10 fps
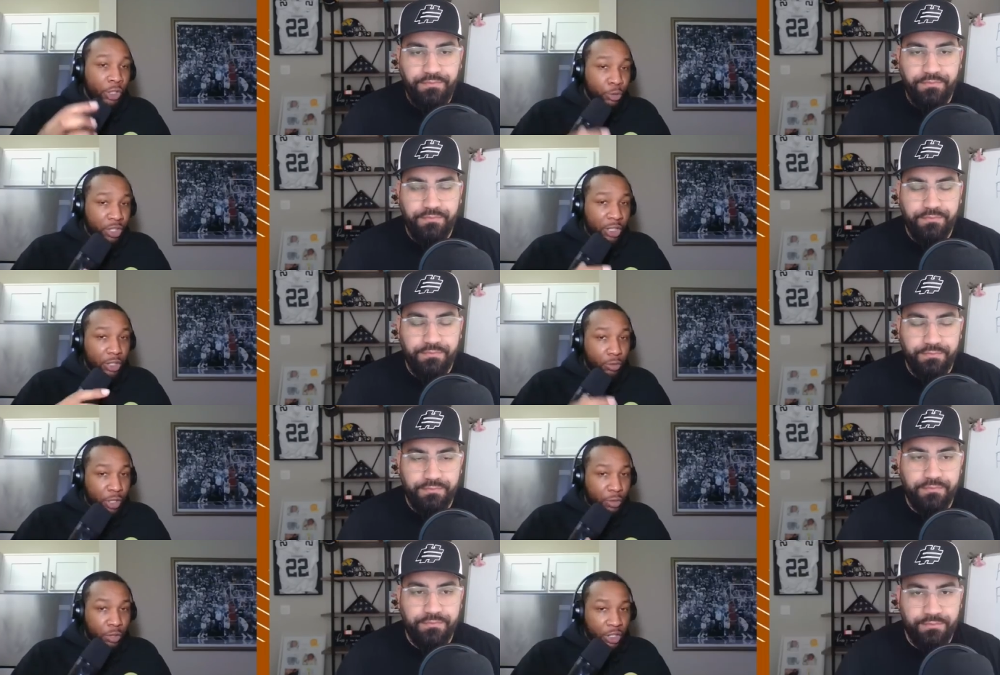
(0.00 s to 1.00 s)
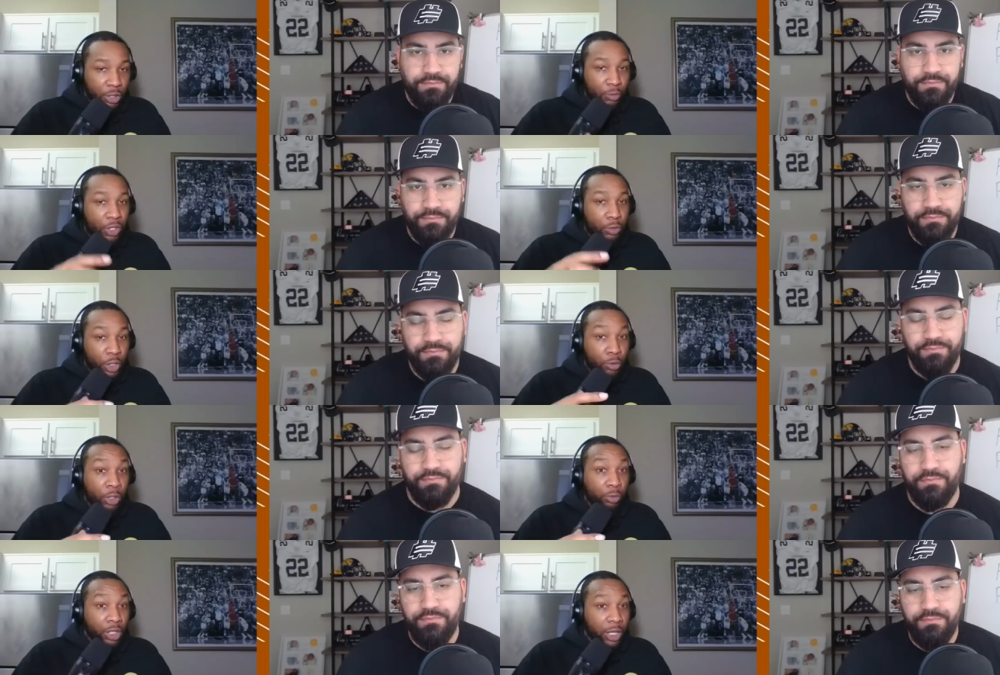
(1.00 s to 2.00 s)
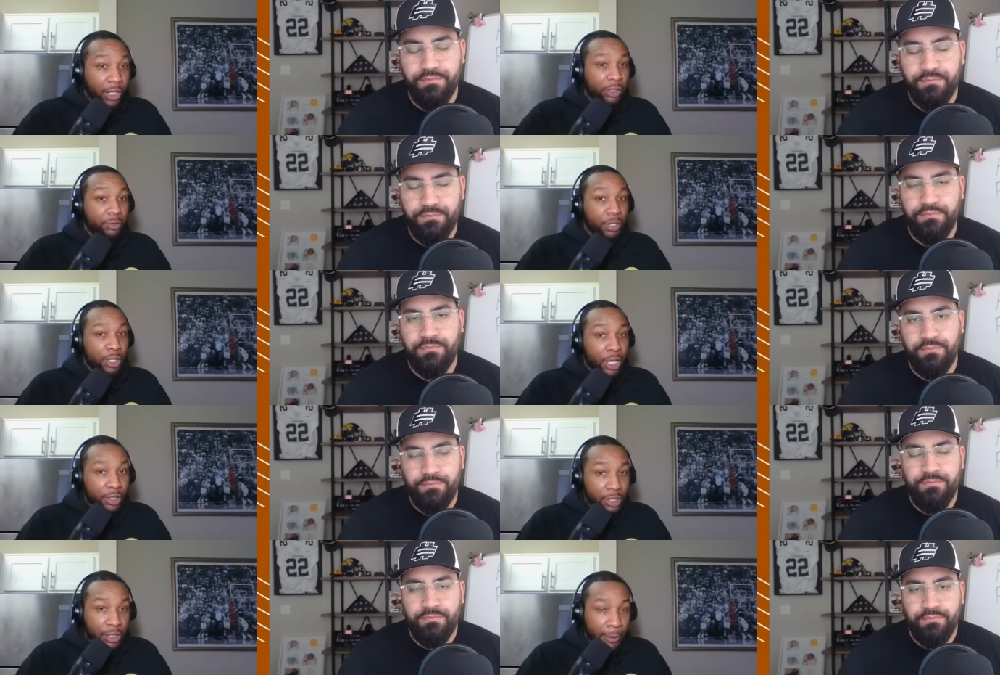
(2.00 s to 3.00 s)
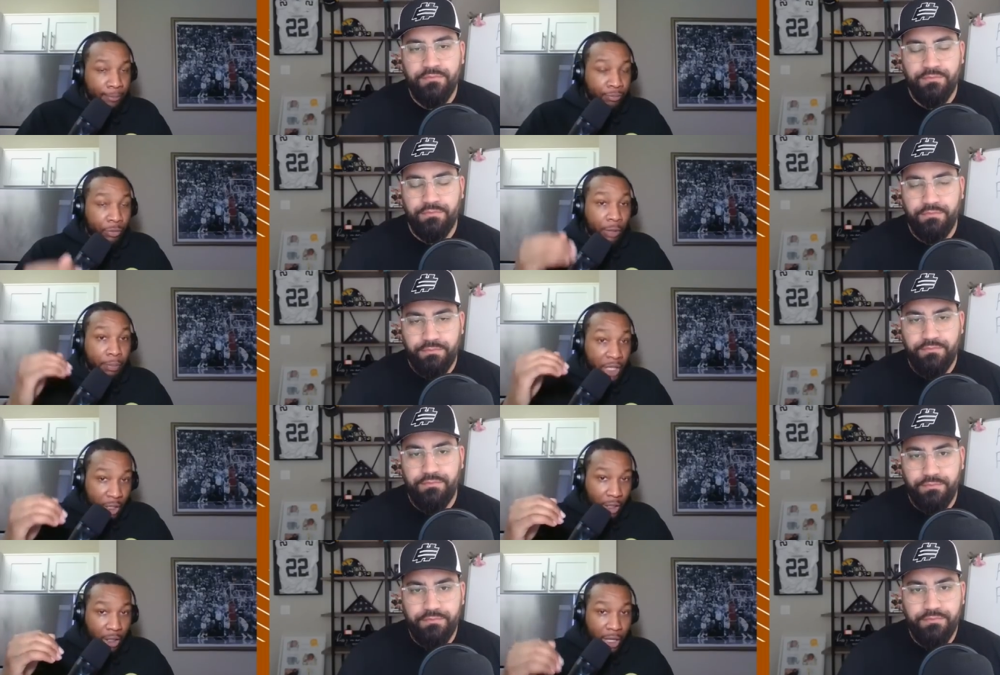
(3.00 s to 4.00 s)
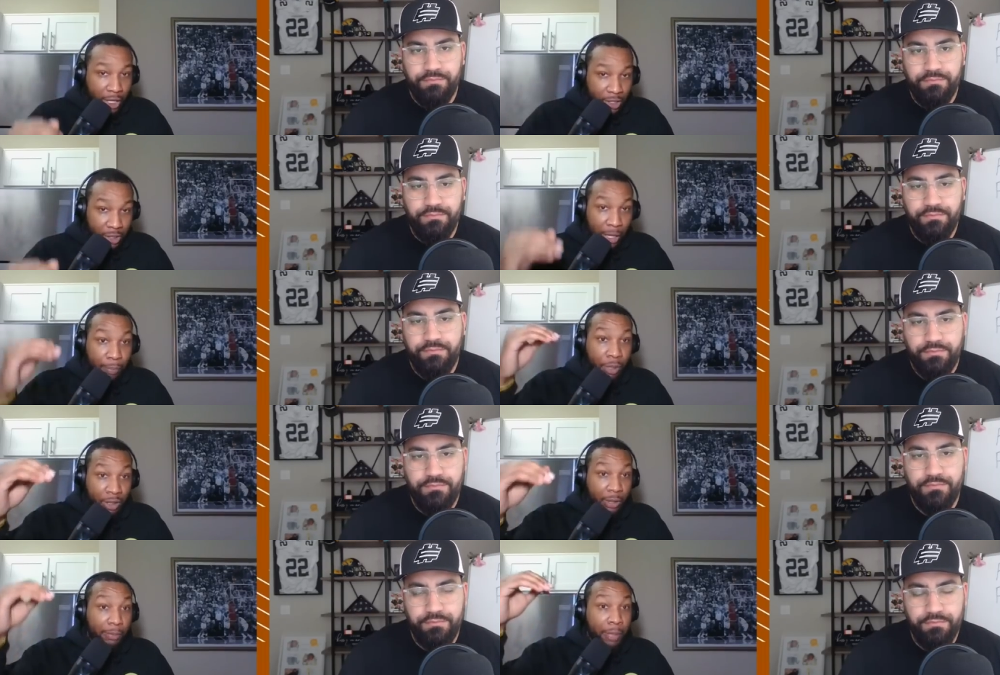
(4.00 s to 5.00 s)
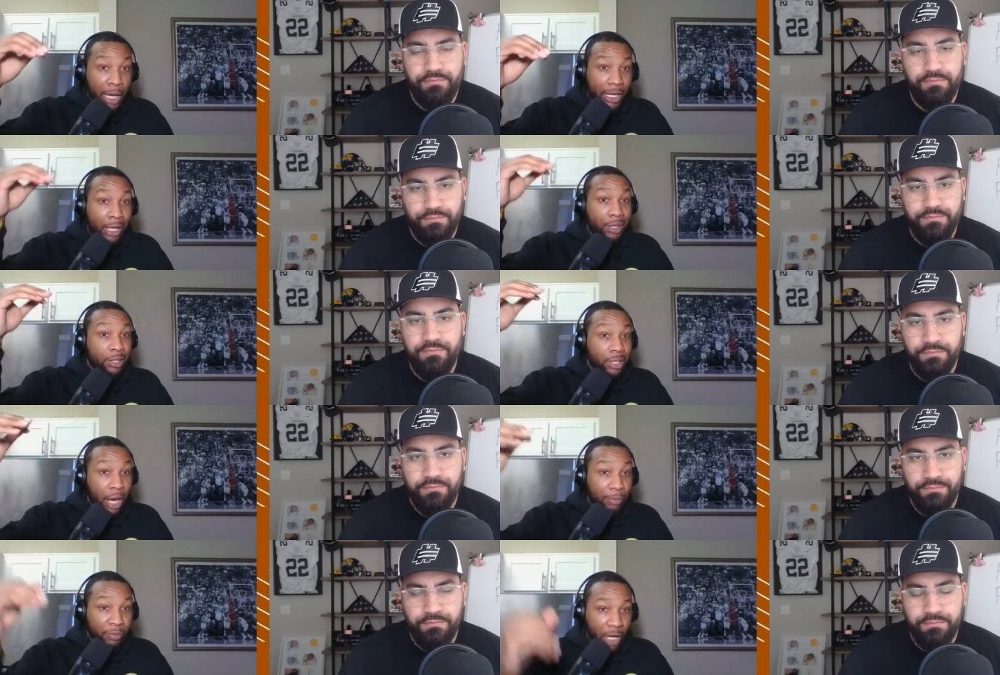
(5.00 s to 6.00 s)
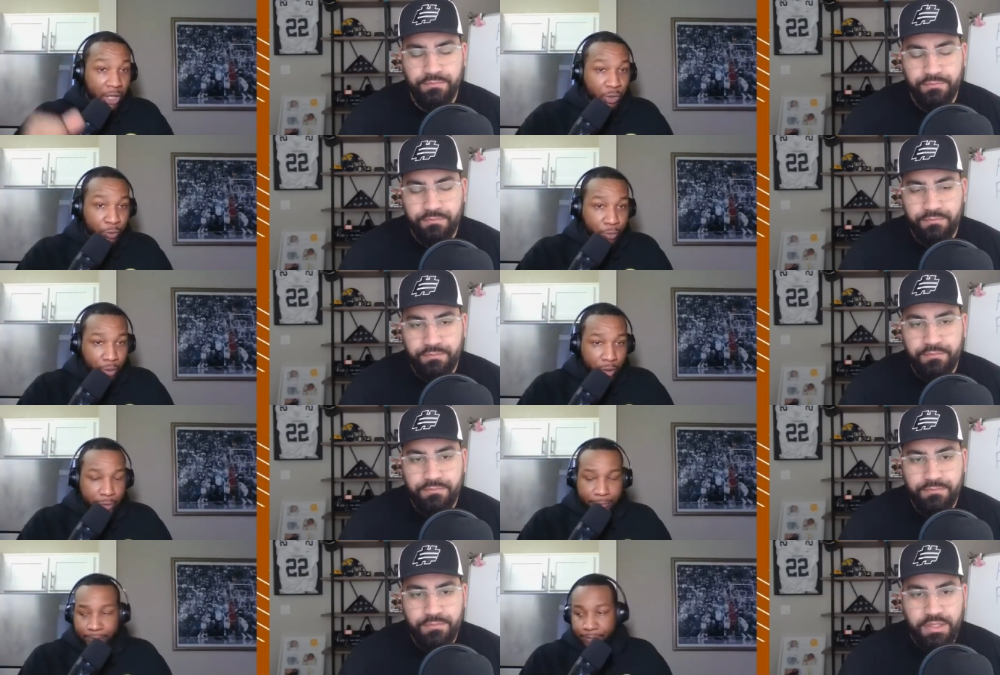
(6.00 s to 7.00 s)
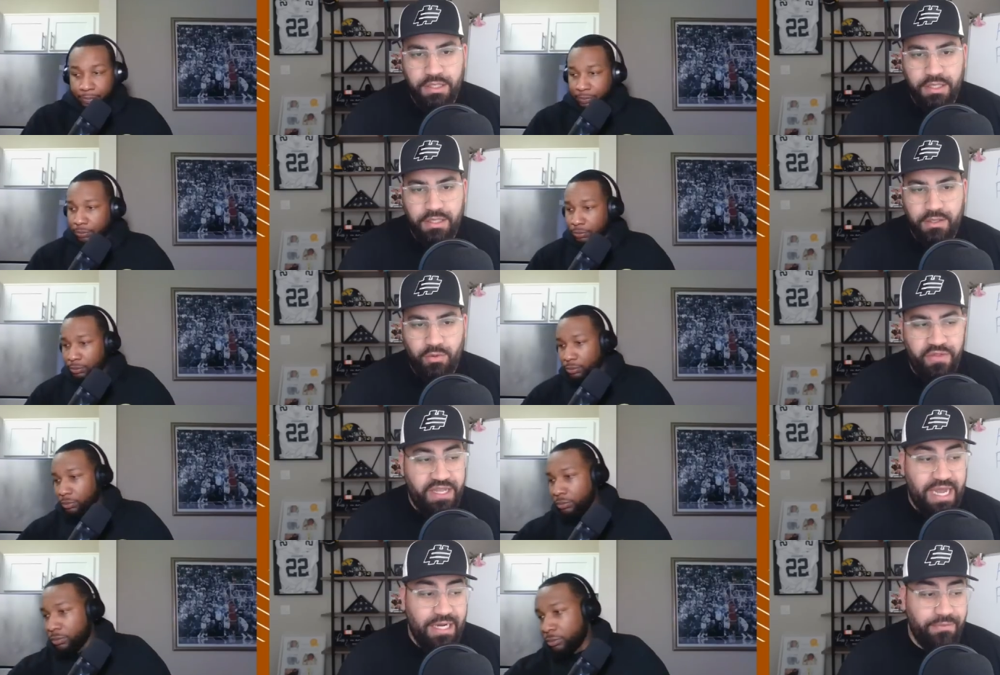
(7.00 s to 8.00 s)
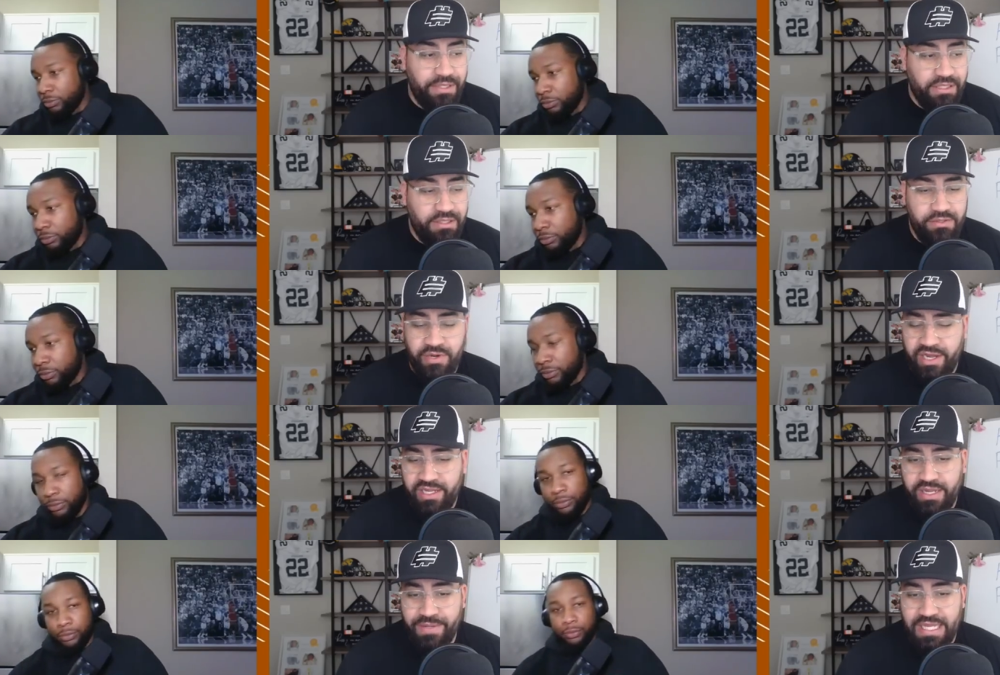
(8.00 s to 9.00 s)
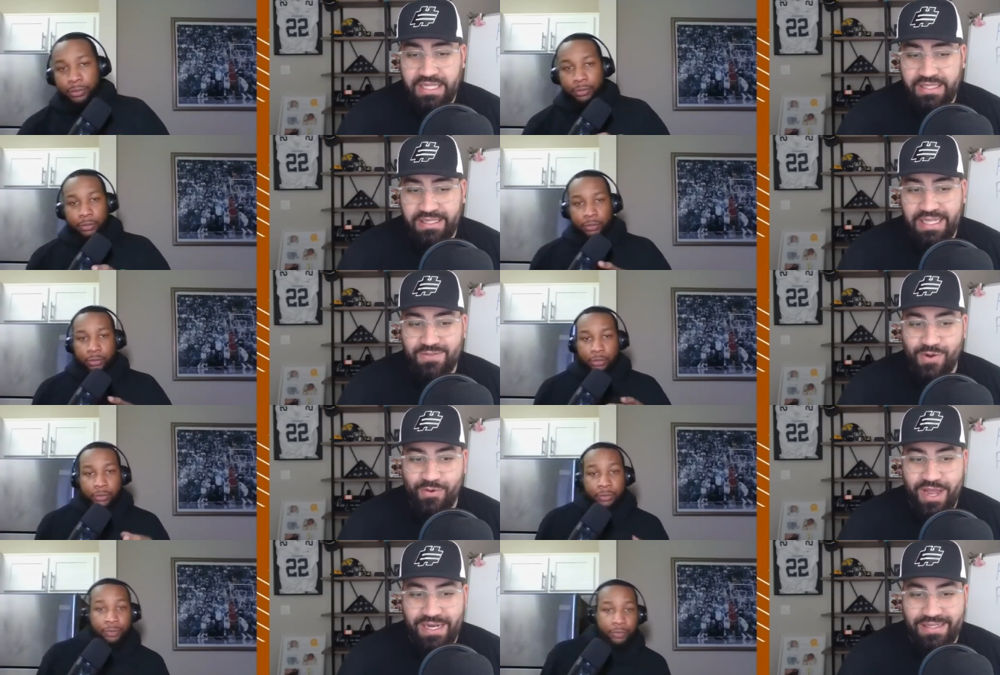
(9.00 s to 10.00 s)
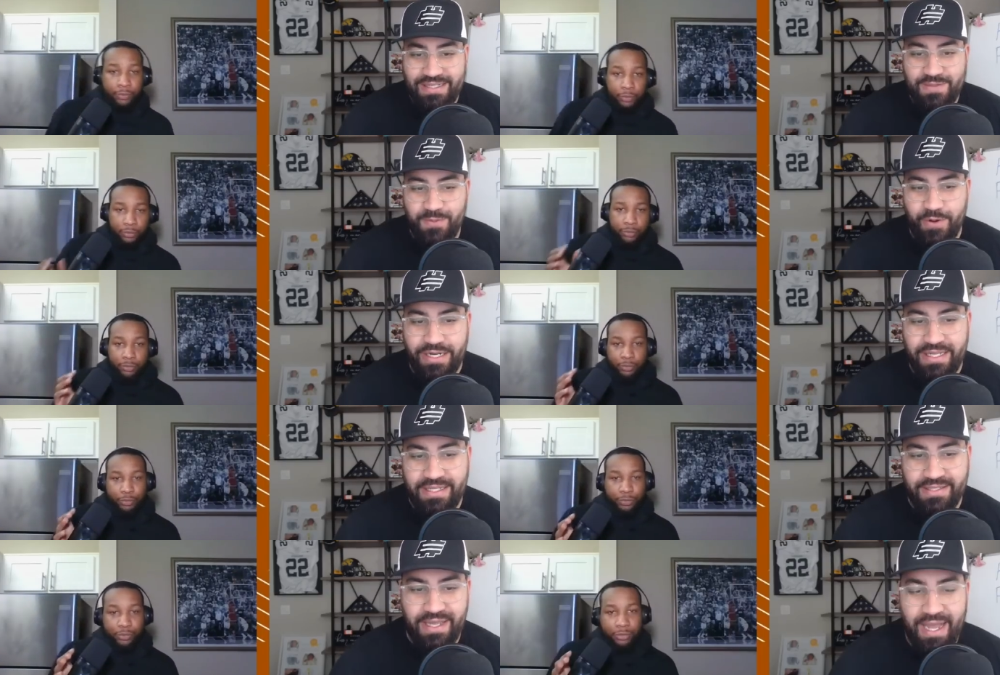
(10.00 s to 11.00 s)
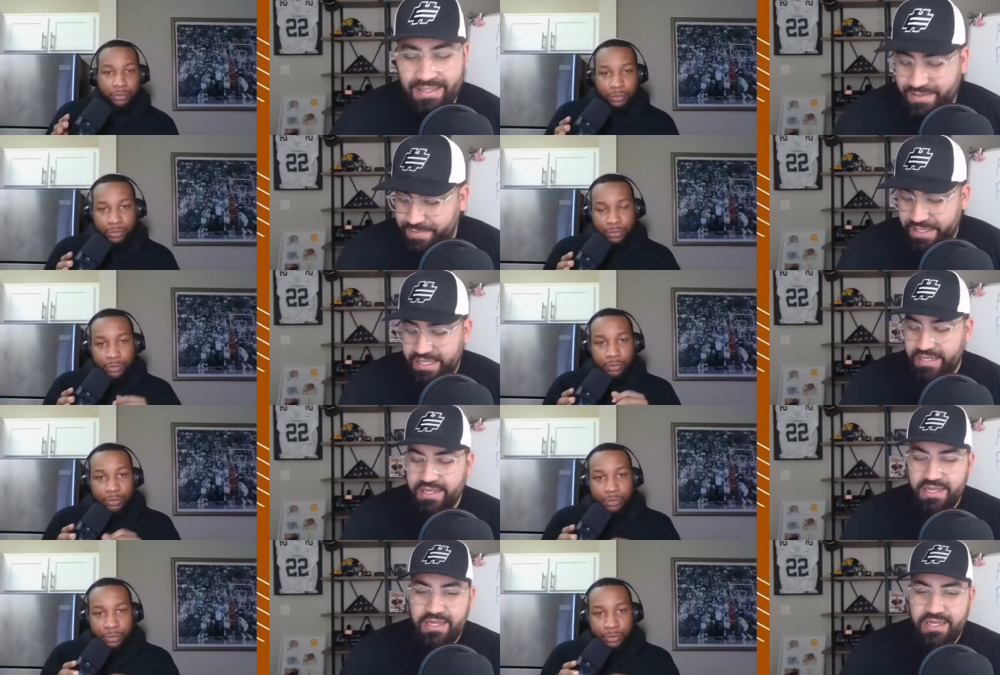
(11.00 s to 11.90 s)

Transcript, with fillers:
Speaker 1: do you see the 2022 and 2023 classes for Texas being the classes that put them back at the top of
Speaker 2: college football? Well, they got to be, right? I mean, I think that's where we're at at this point. It, has got to be